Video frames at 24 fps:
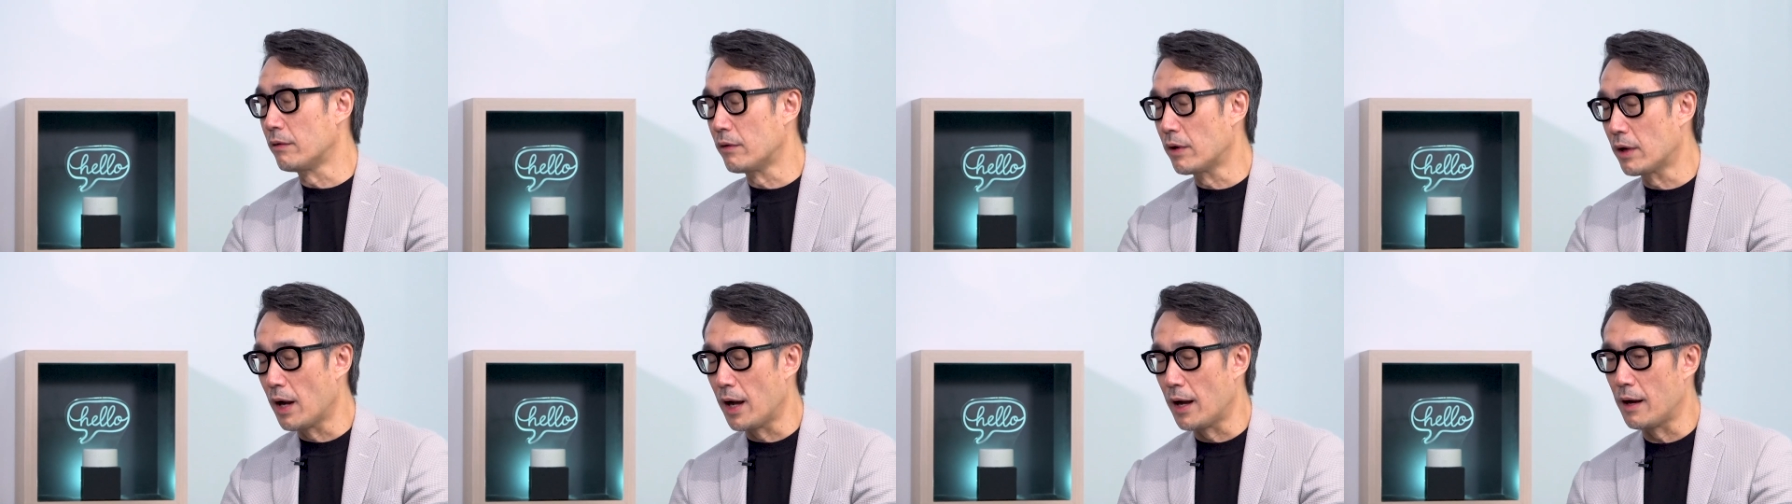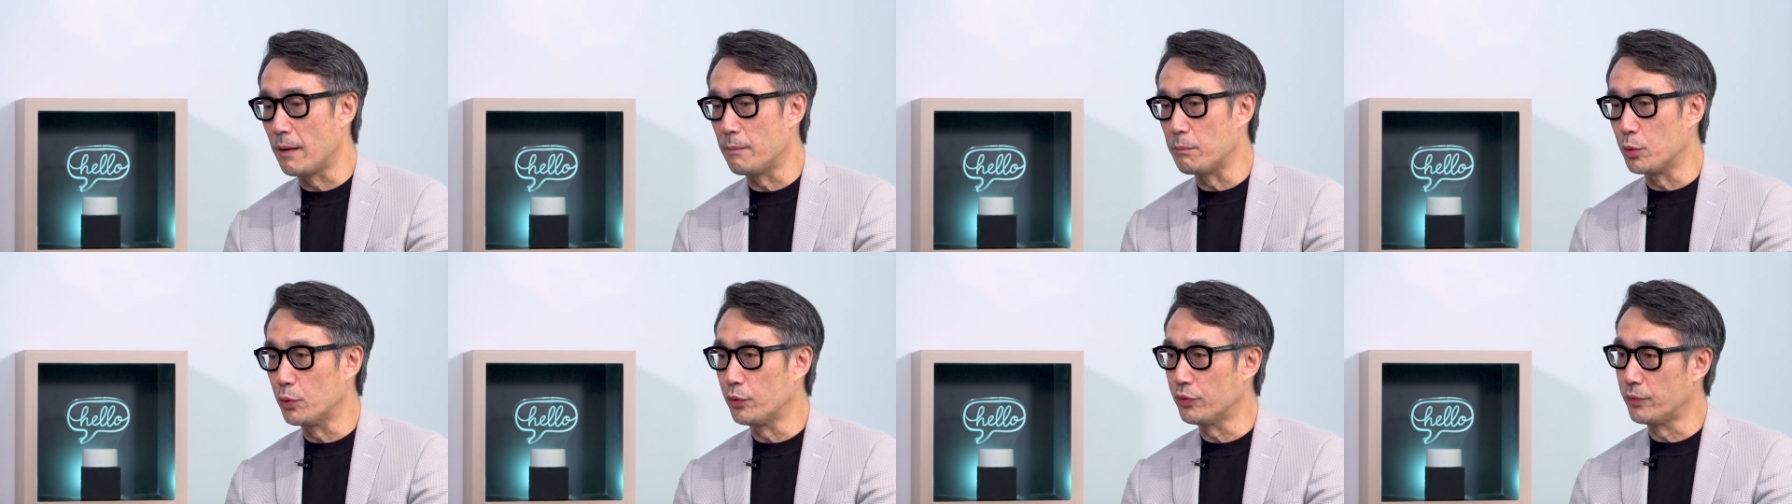uh,
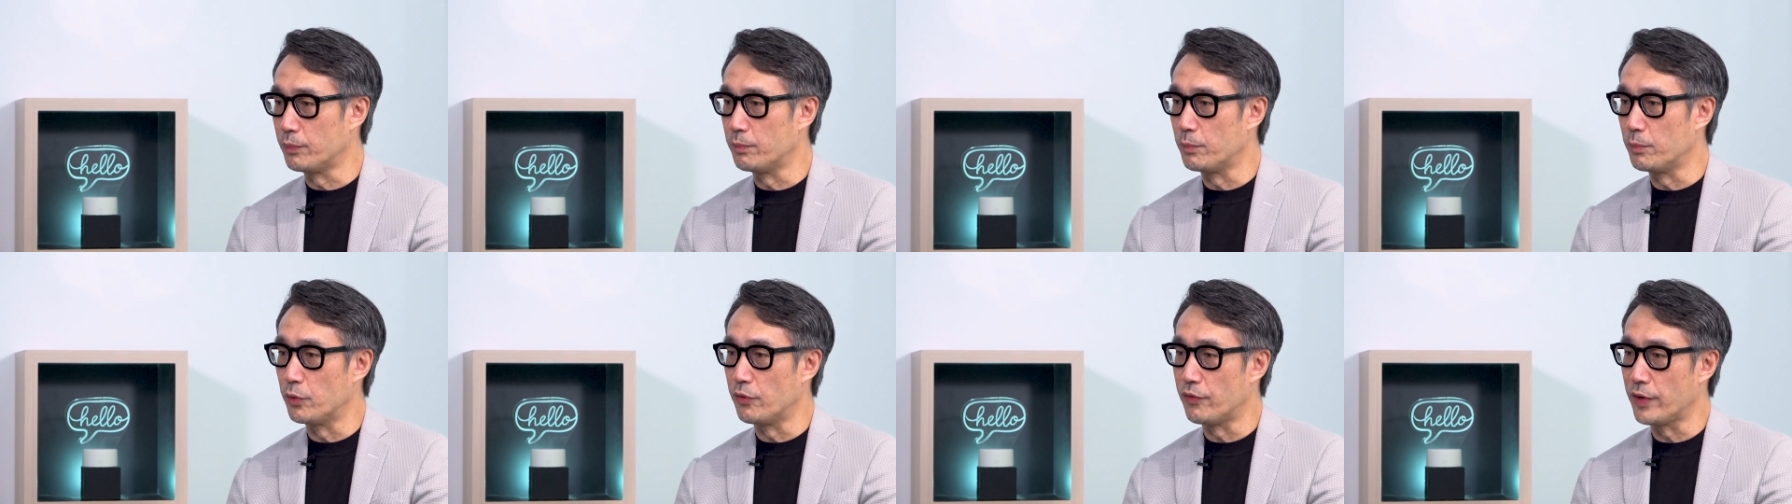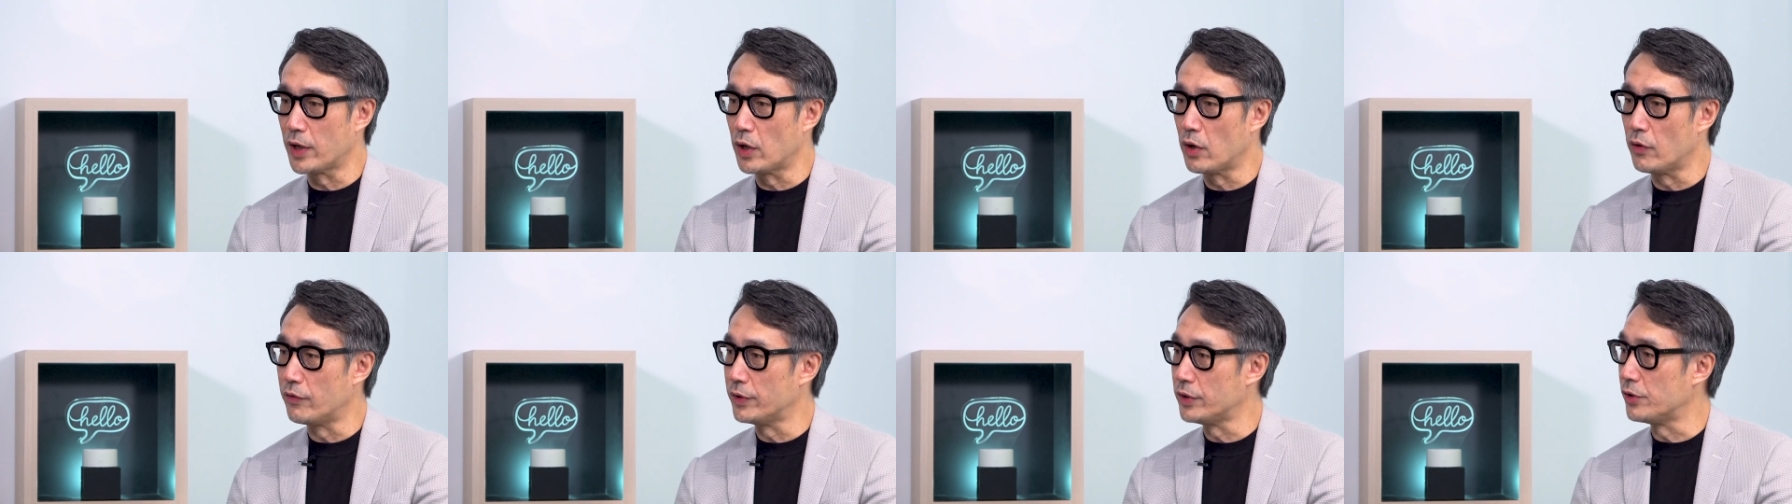moving
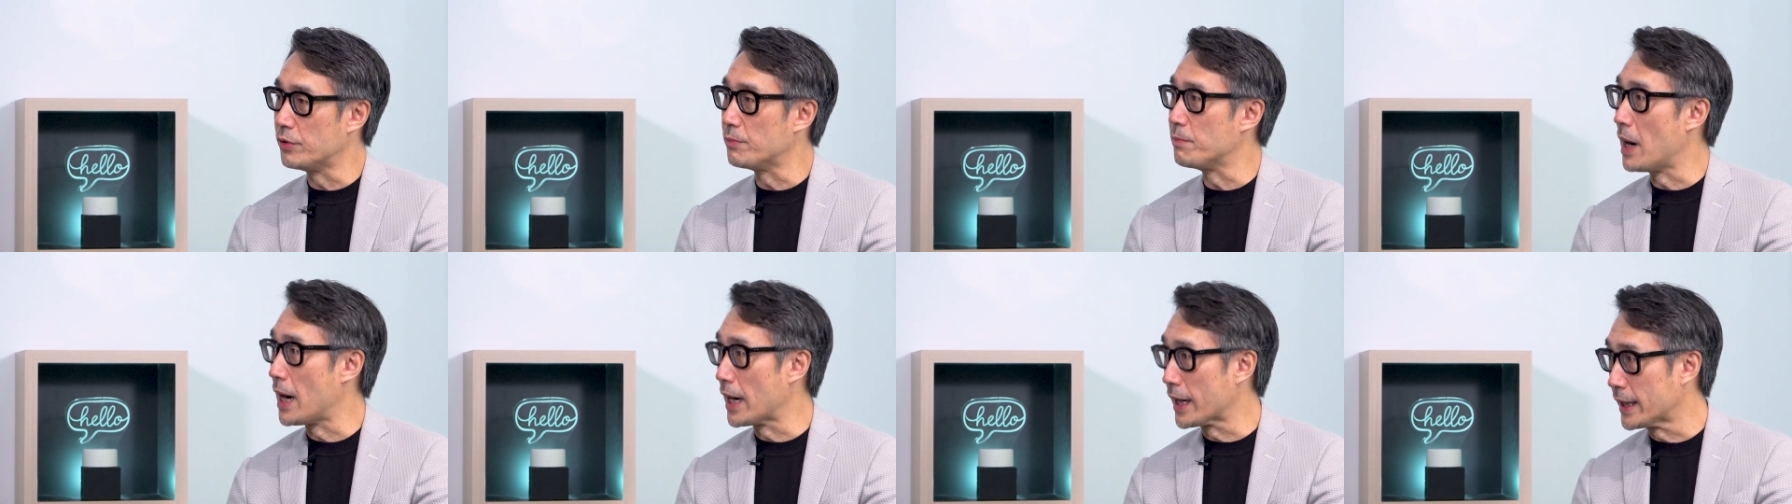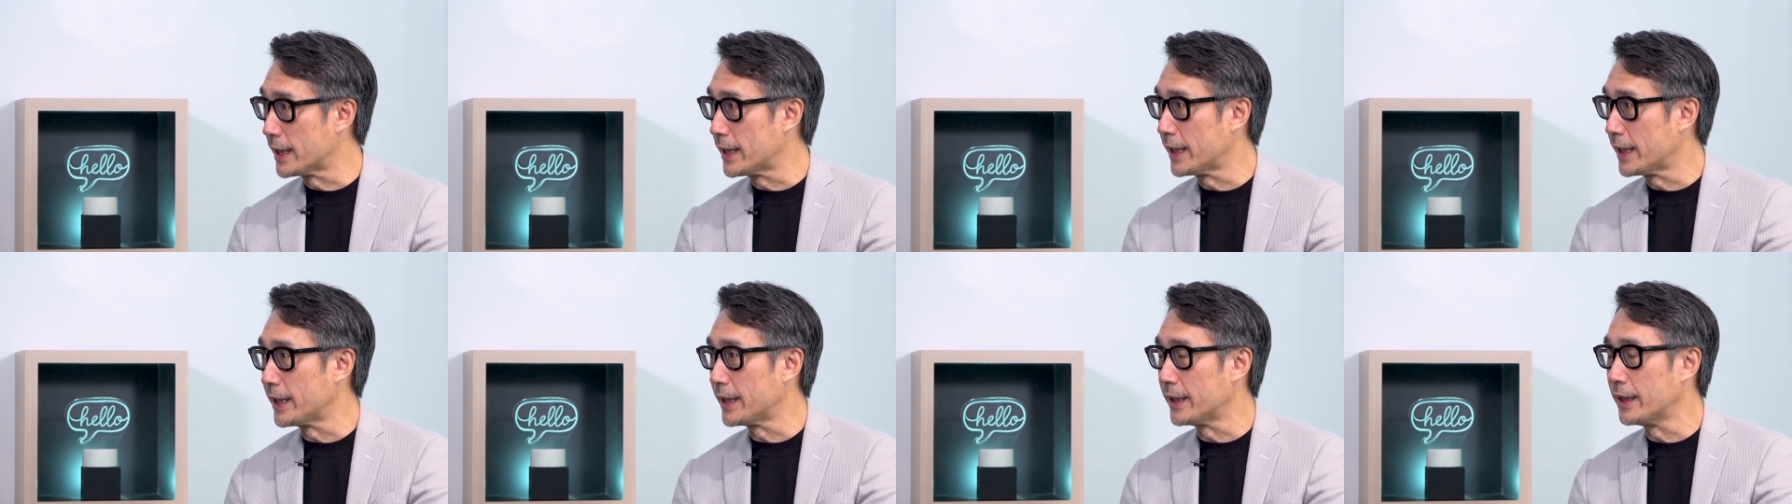over to
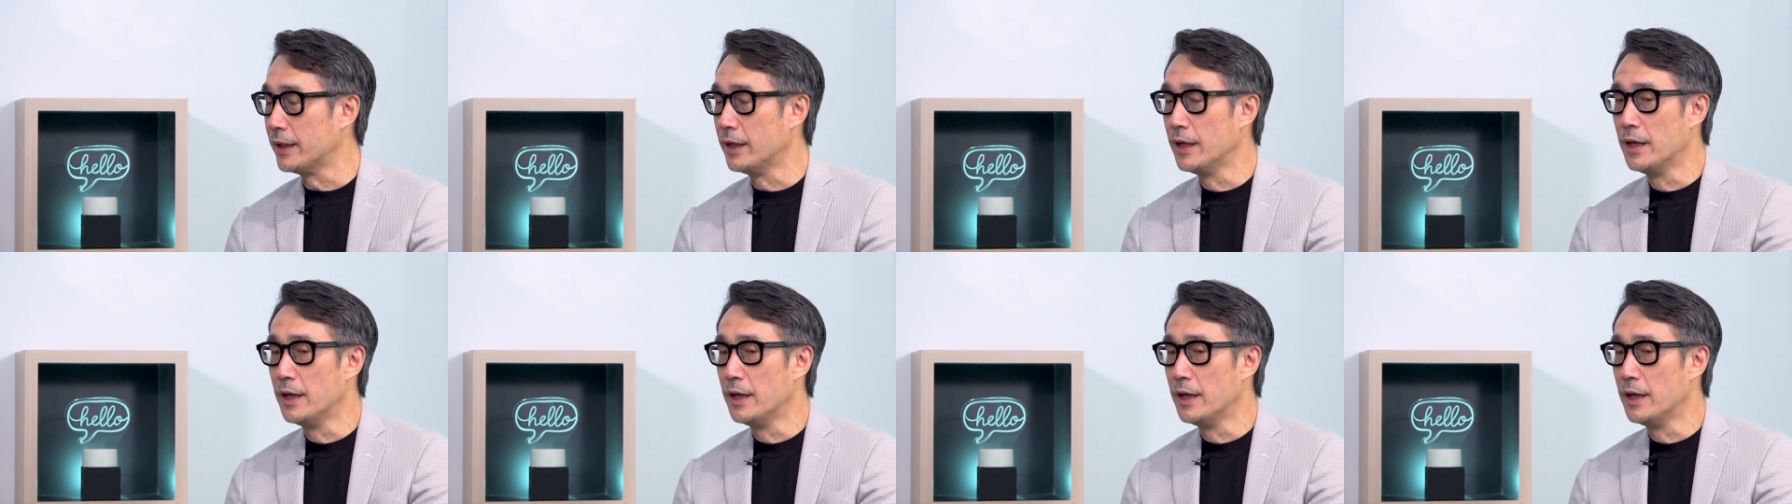marketing,